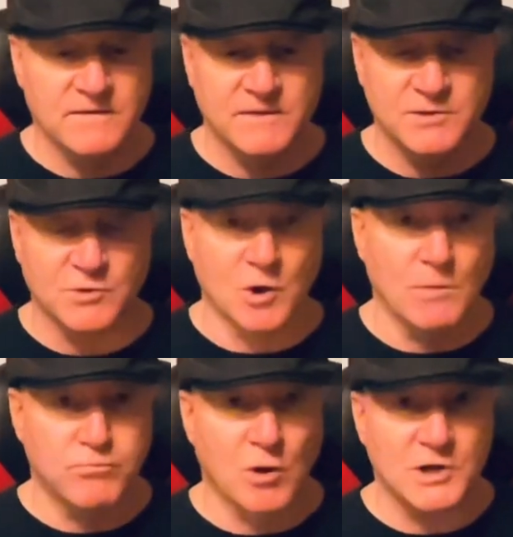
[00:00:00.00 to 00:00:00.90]
these are
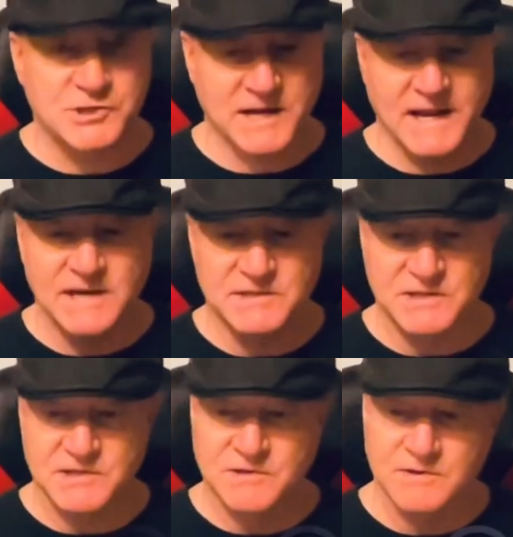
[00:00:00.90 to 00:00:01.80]
called project
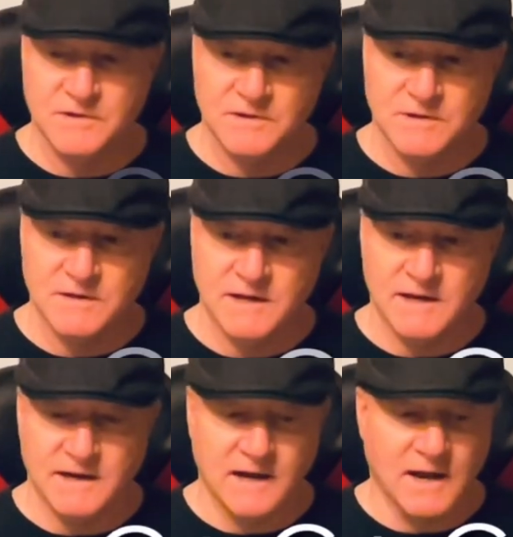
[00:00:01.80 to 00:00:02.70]
cases.
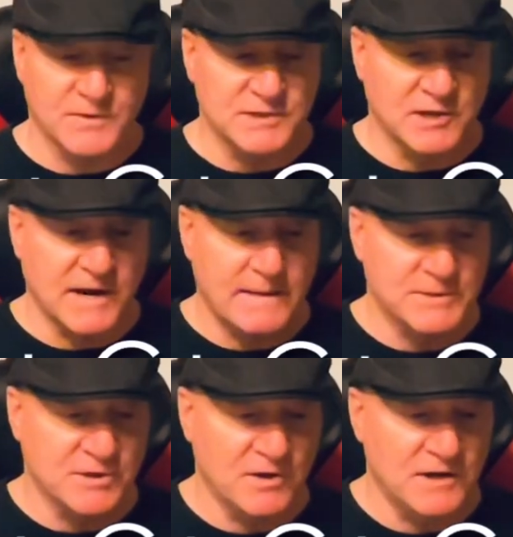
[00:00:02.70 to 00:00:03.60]
And I got these on
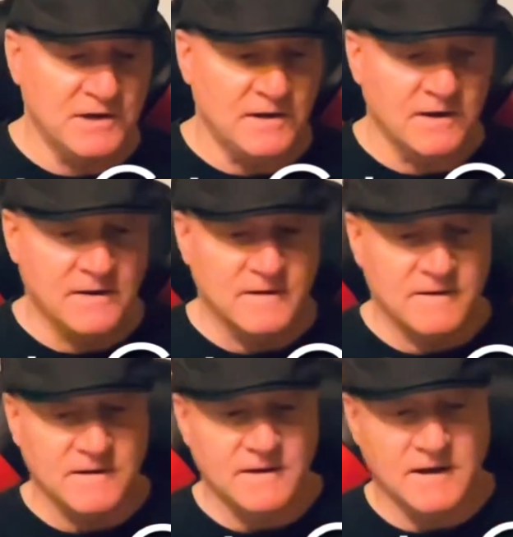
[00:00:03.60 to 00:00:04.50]
Amazon.
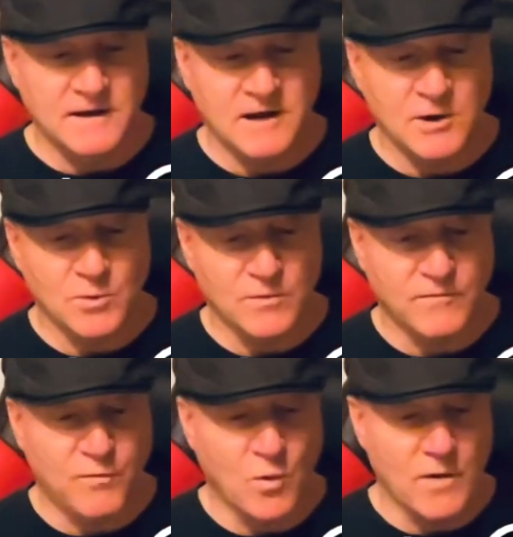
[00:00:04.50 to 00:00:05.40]
I ordered
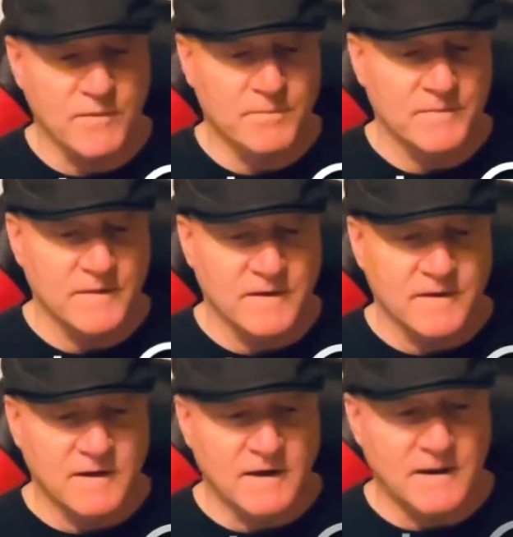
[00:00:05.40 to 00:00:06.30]
4 of
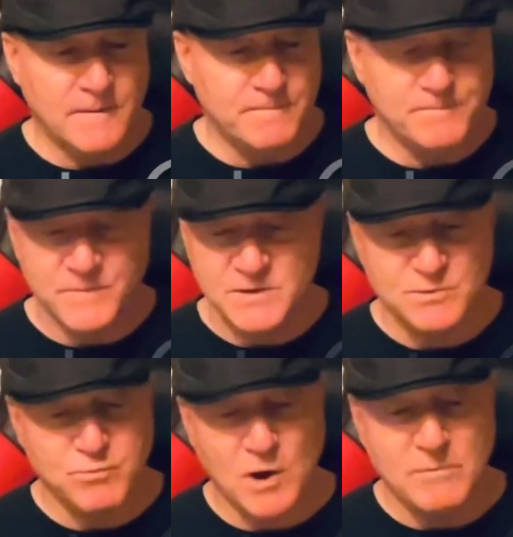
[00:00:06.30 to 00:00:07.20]
them. These
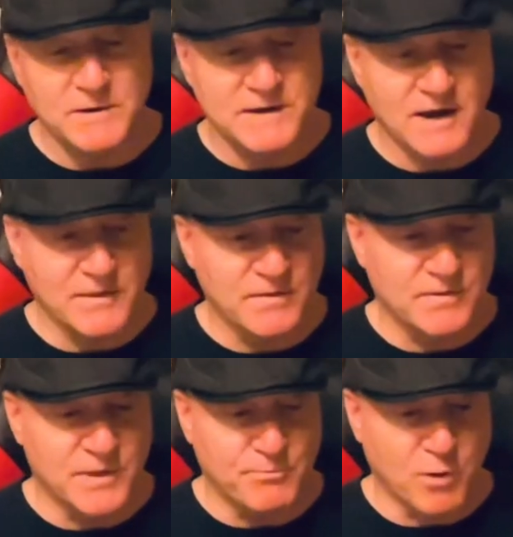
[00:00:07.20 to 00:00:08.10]
are probably
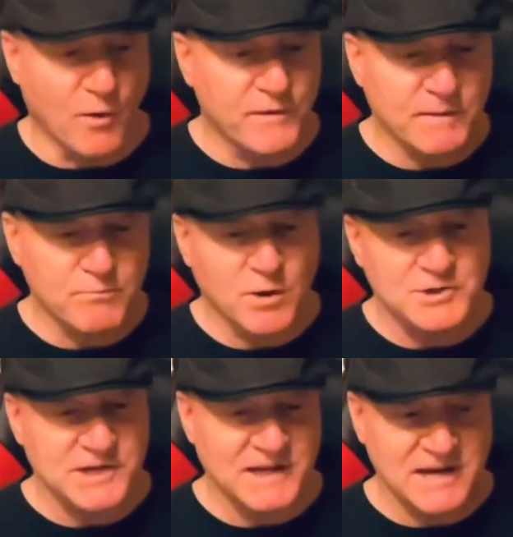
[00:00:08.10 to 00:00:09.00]
not the perfect
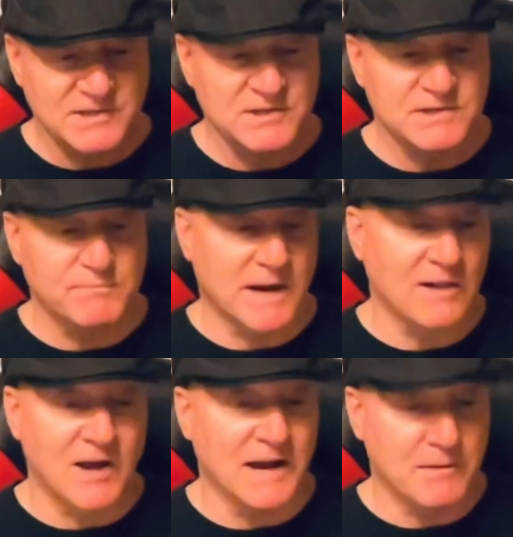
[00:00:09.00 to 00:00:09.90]
project cases, but I
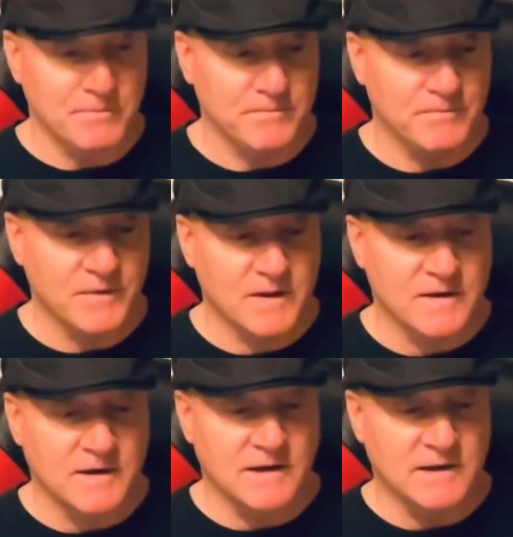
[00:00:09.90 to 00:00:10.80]
like them.
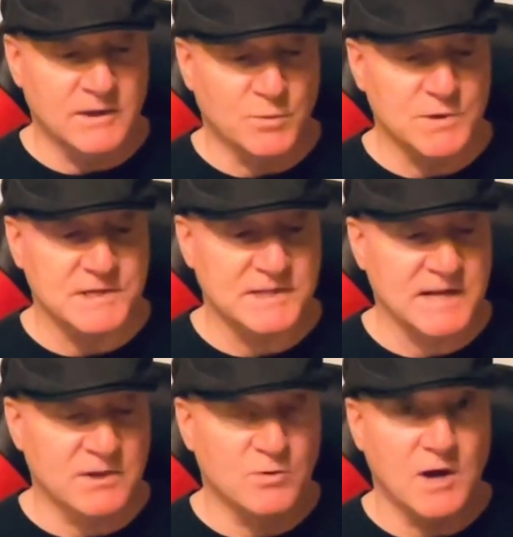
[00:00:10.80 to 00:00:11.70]
And the reason I
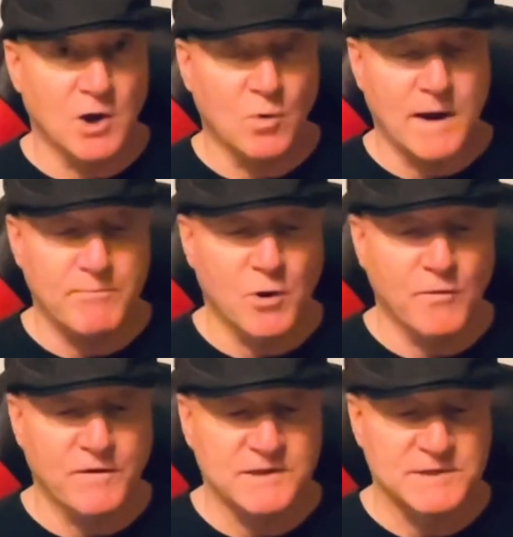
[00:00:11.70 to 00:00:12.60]
say they're not quite
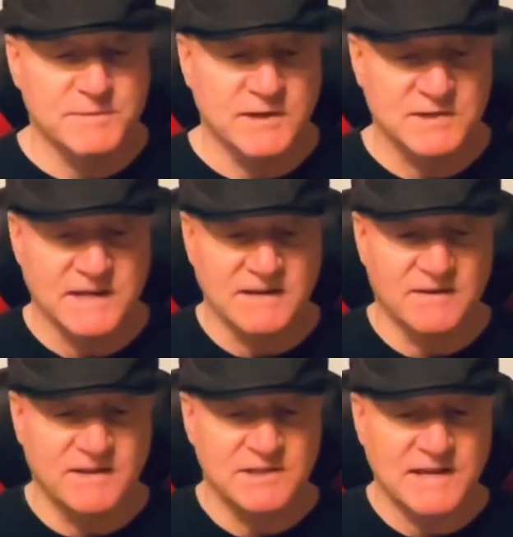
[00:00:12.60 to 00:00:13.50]
perfect is because
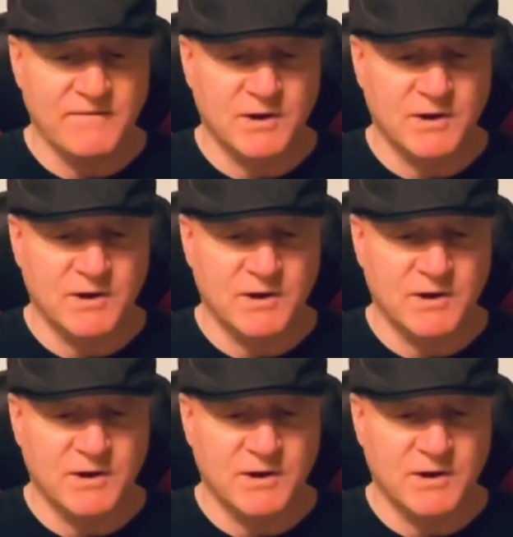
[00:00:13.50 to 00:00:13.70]
these have a